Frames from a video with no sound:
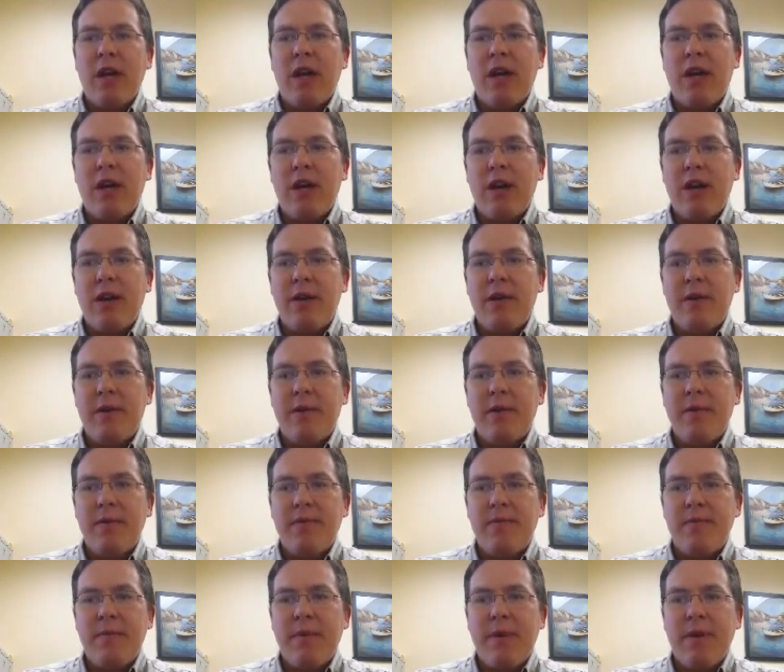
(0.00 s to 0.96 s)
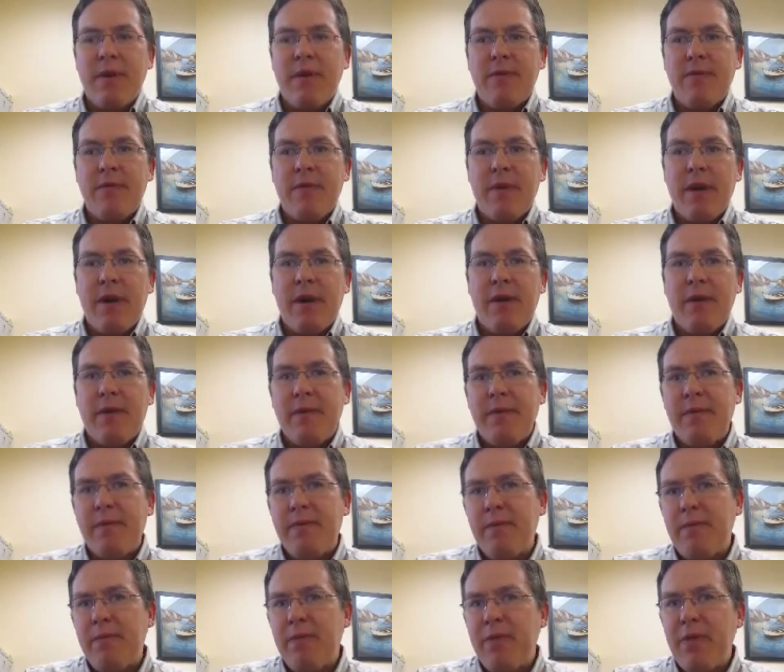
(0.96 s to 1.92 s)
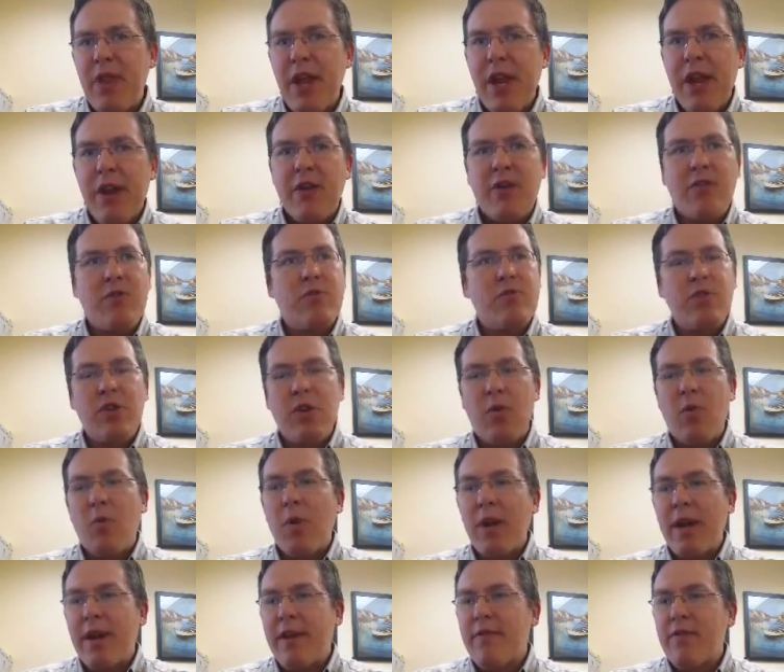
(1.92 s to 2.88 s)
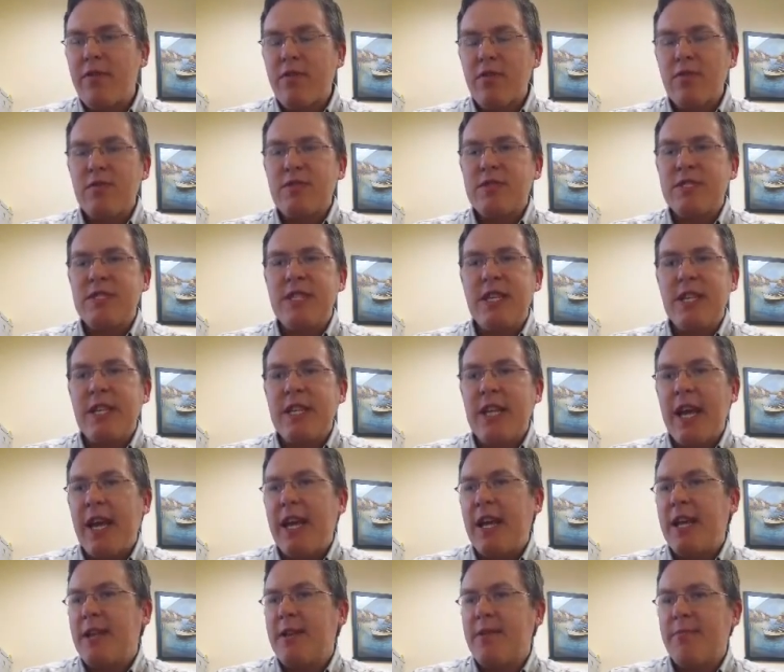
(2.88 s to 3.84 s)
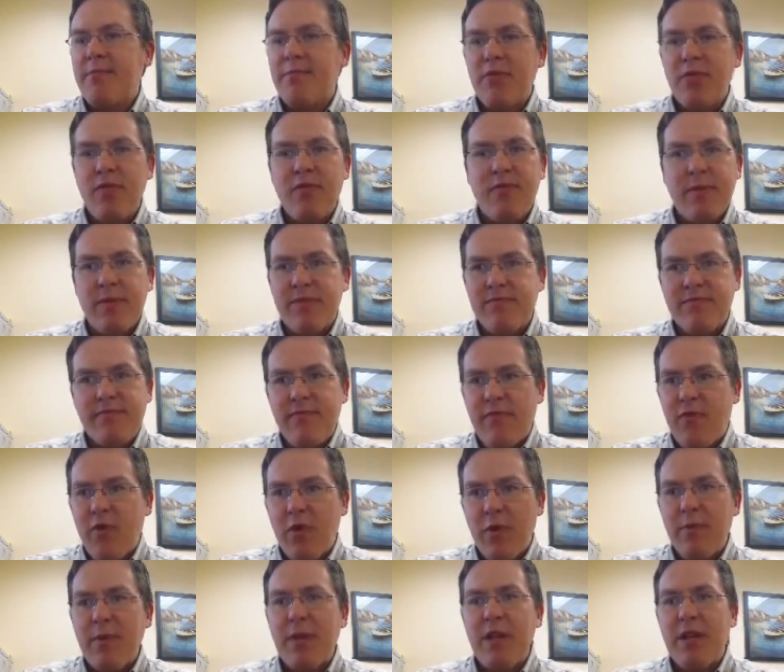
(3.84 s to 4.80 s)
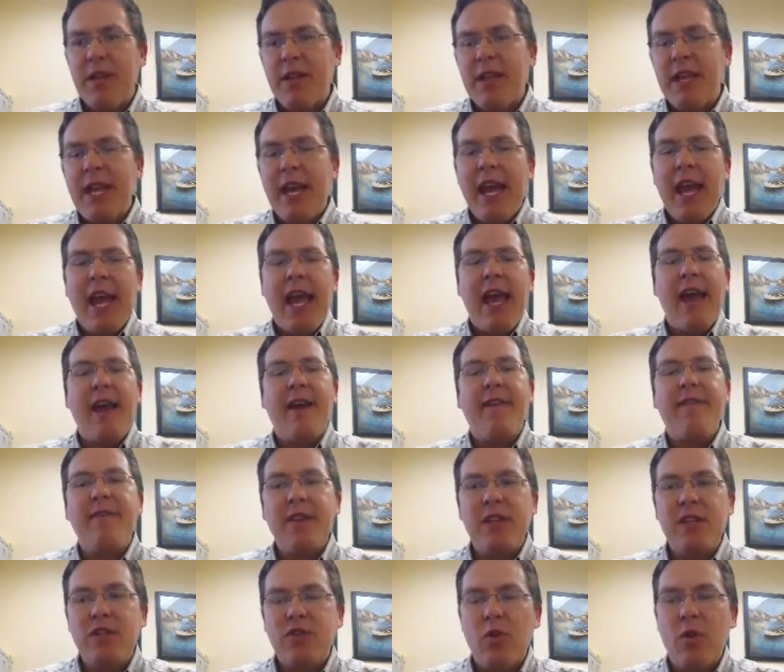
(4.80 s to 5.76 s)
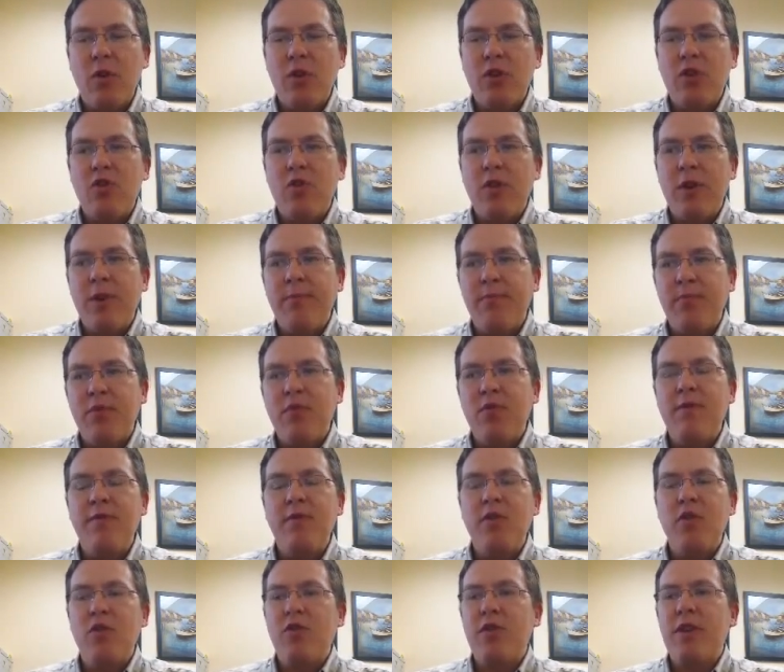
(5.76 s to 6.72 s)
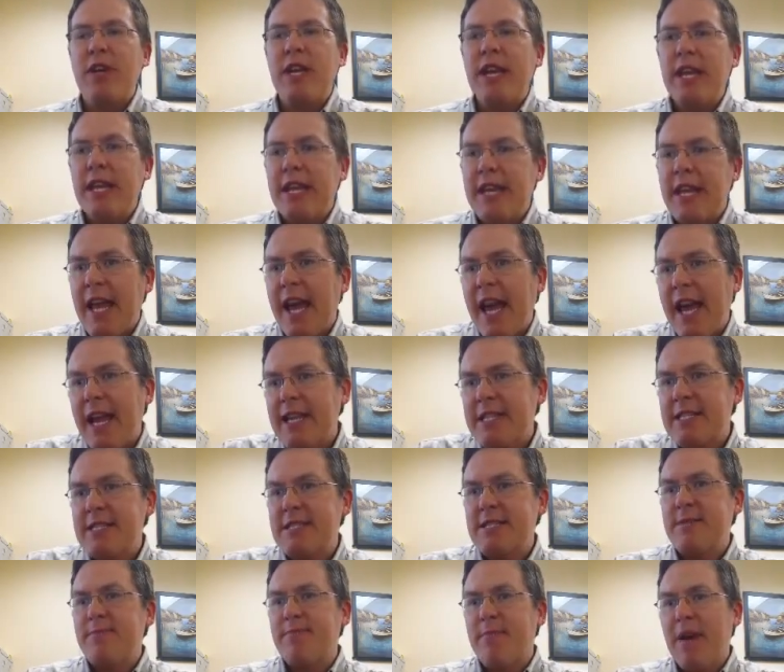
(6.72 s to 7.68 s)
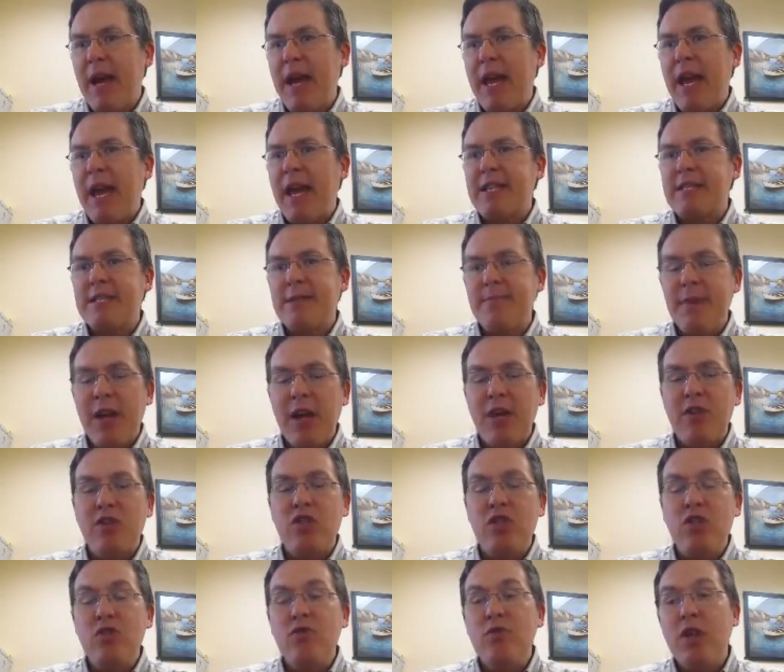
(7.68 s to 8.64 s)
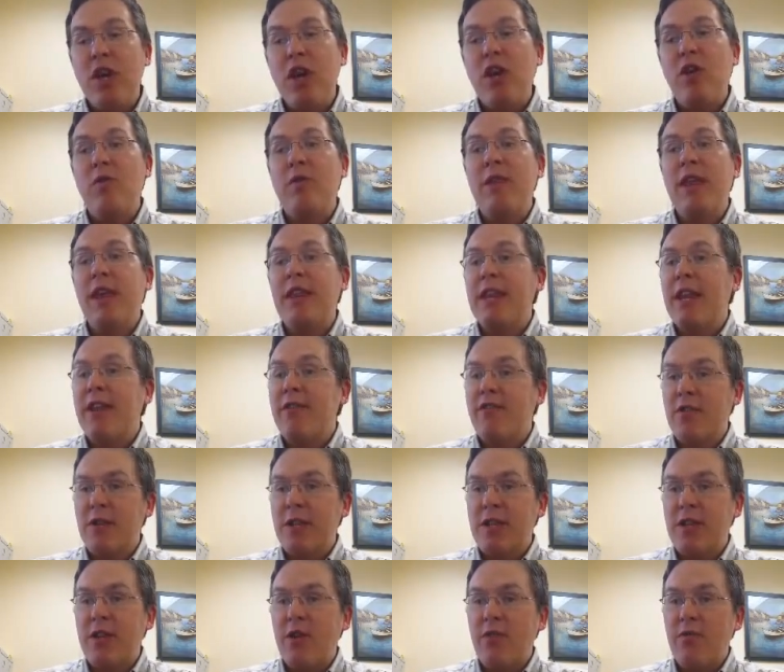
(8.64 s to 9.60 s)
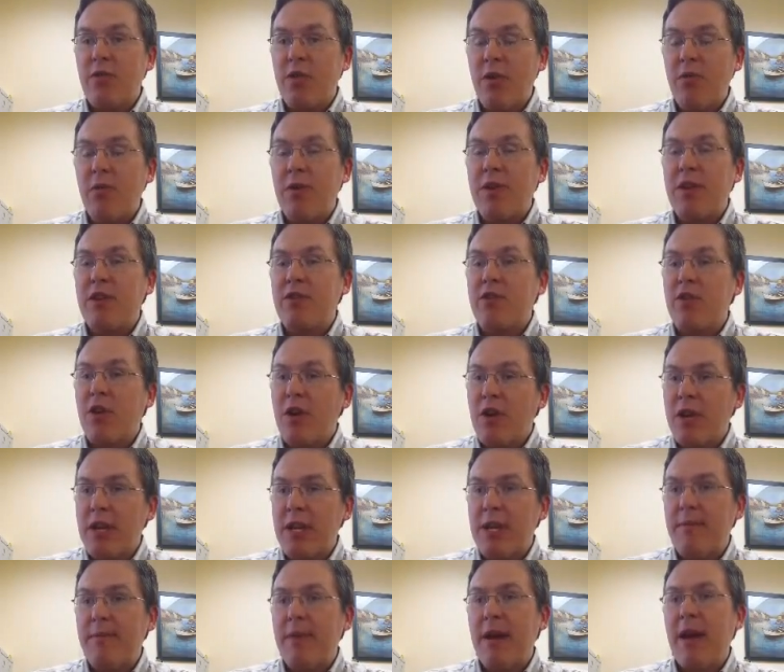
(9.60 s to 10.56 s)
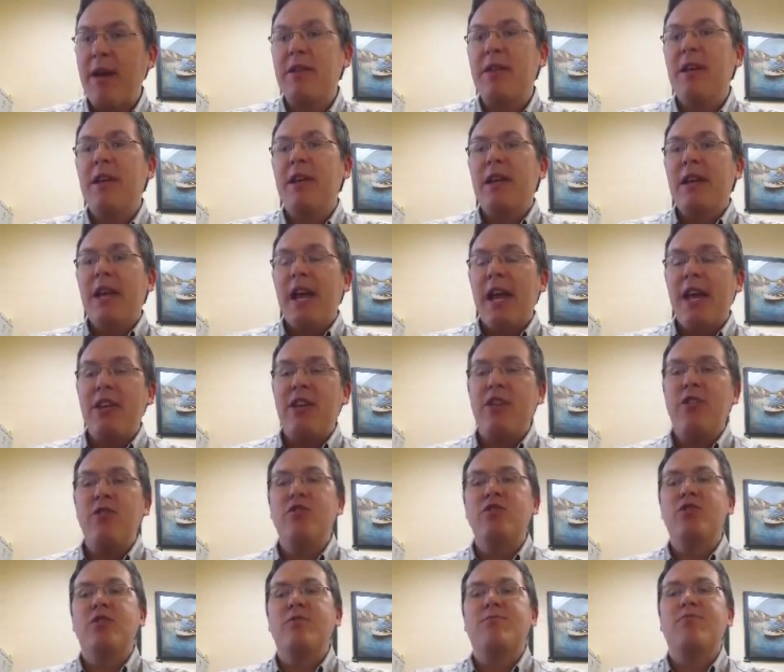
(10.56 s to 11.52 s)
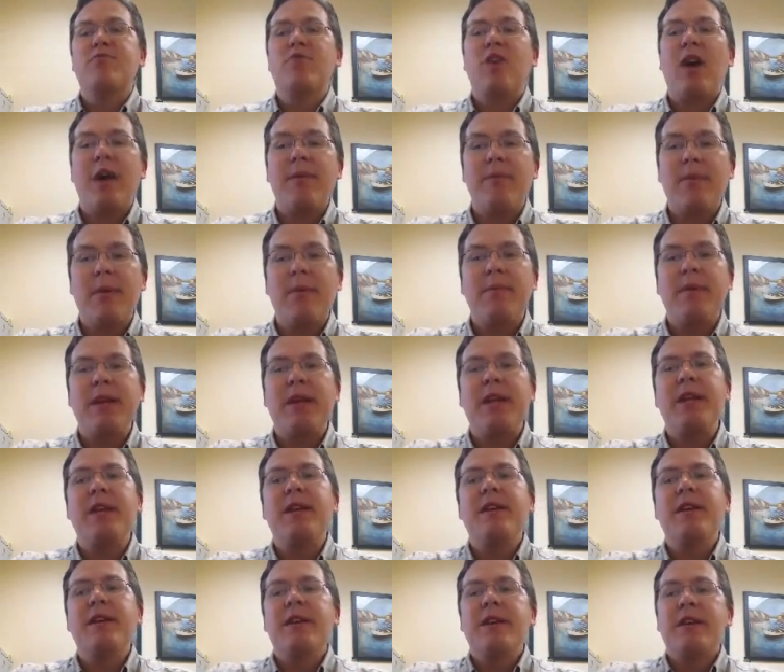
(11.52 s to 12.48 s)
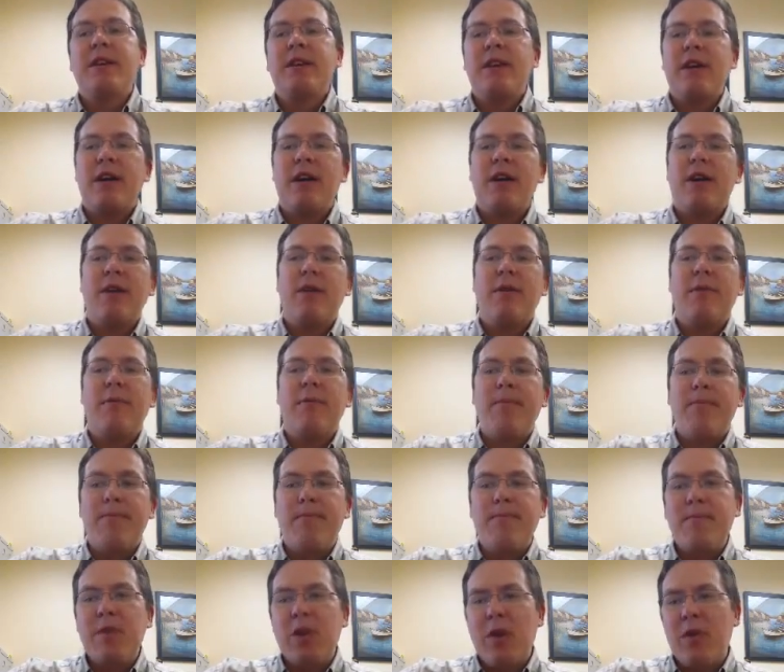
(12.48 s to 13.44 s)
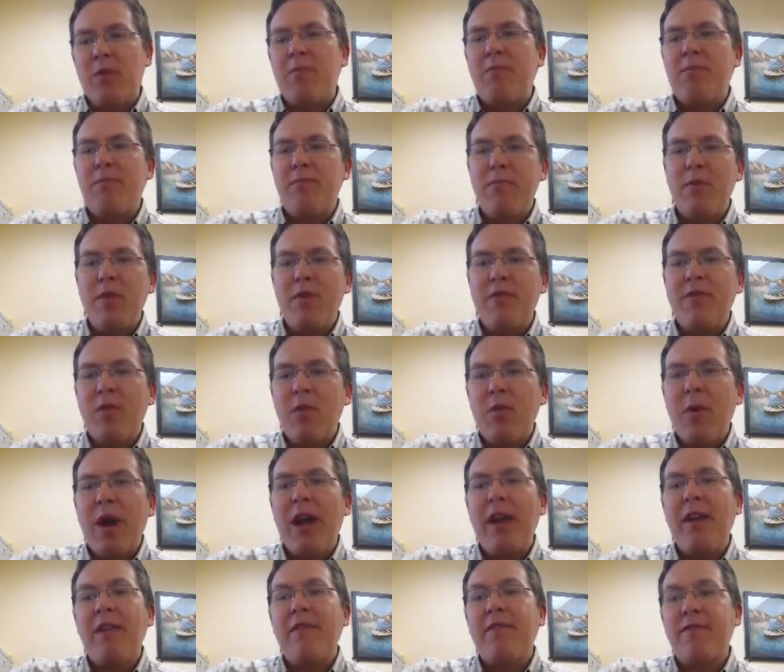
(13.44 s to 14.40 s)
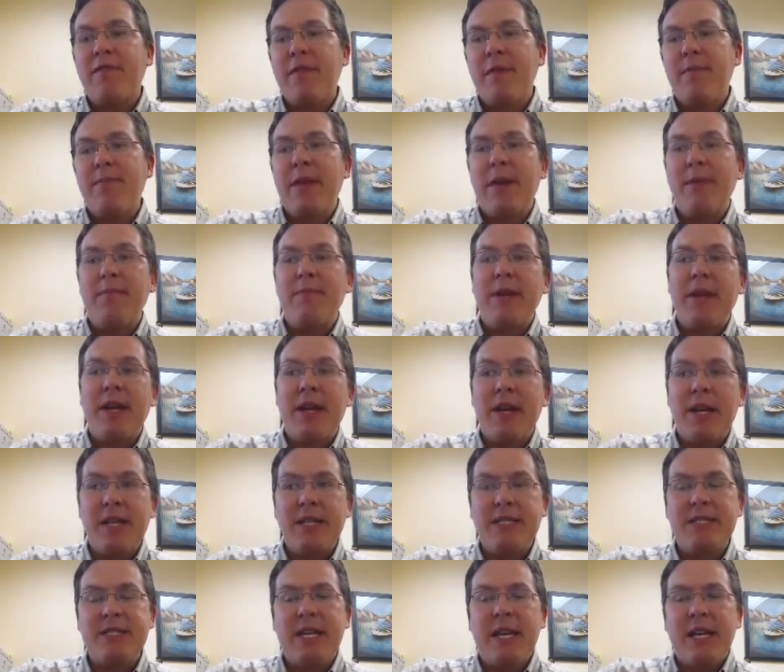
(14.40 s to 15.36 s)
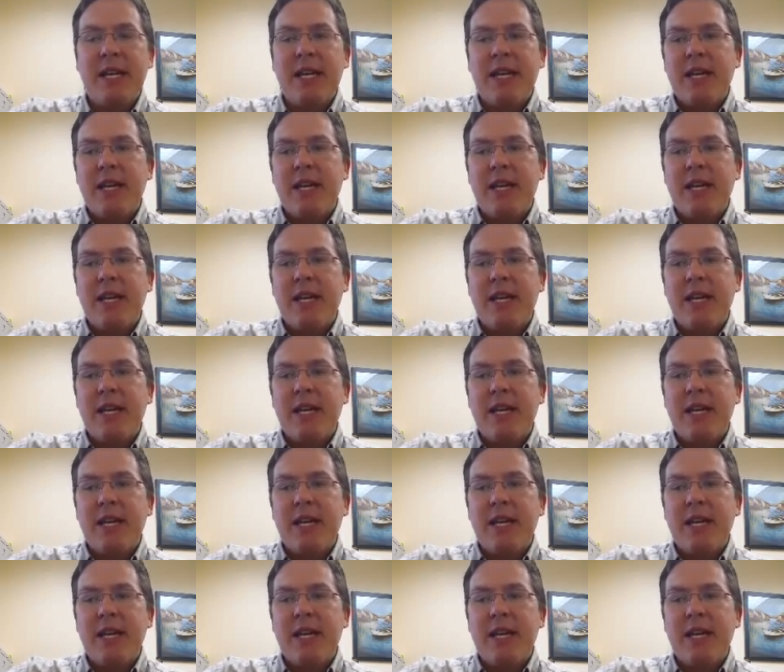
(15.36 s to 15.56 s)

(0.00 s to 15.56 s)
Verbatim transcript: uh, uh, uh their, you know, whatever cetane improvement formula they have is going to improve your index by X amount, you know that they really don't know what they're talking about, and you should probably. Uh, you know, move away from them because